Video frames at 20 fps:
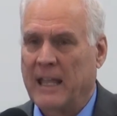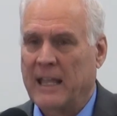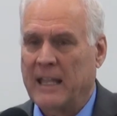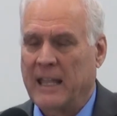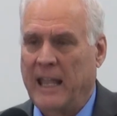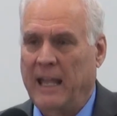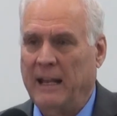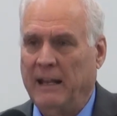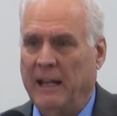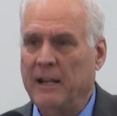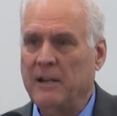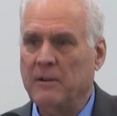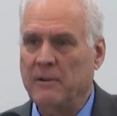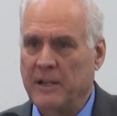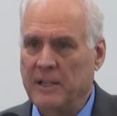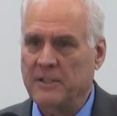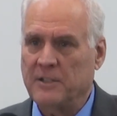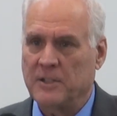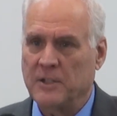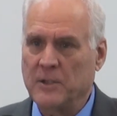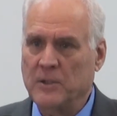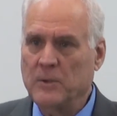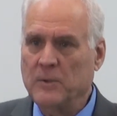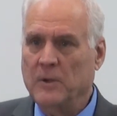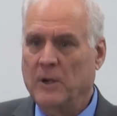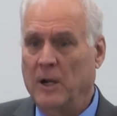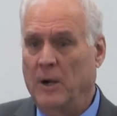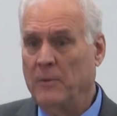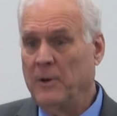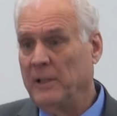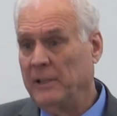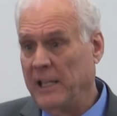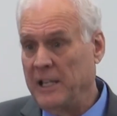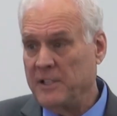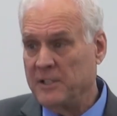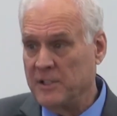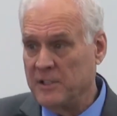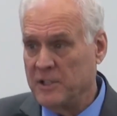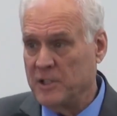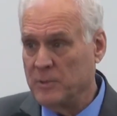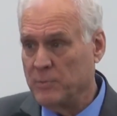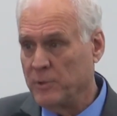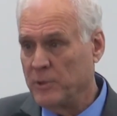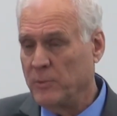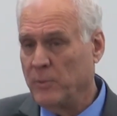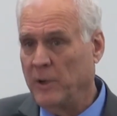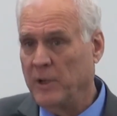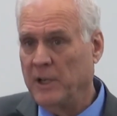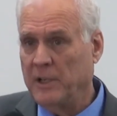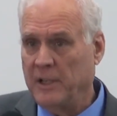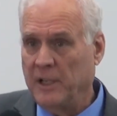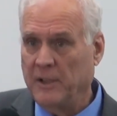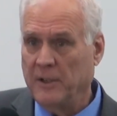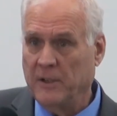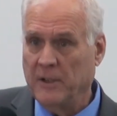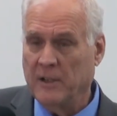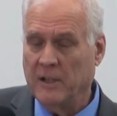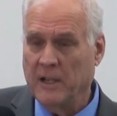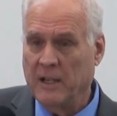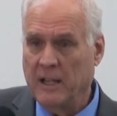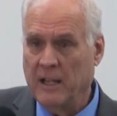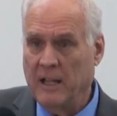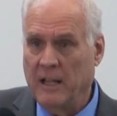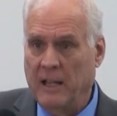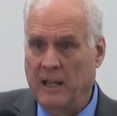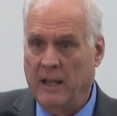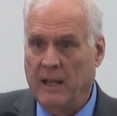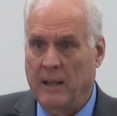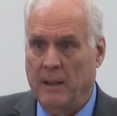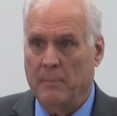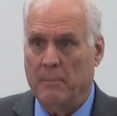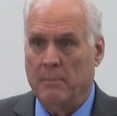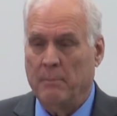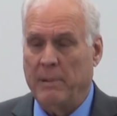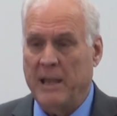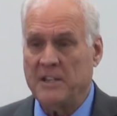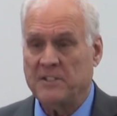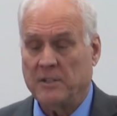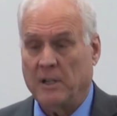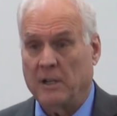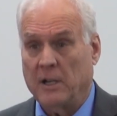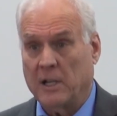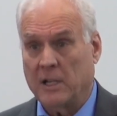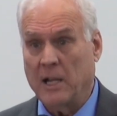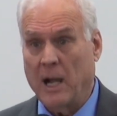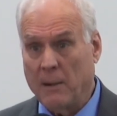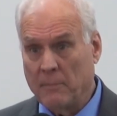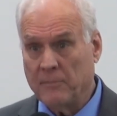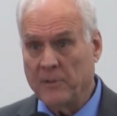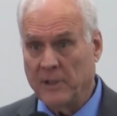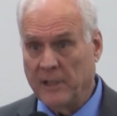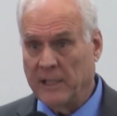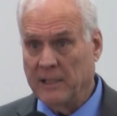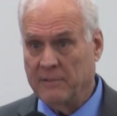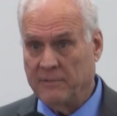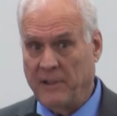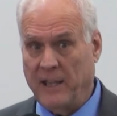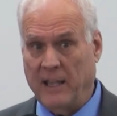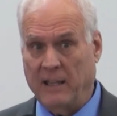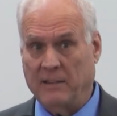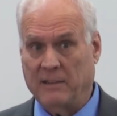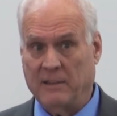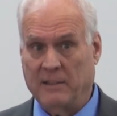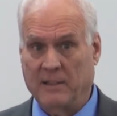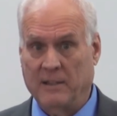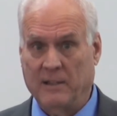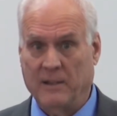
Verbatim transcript: can enter into a relationship with one another based on a comforting faith.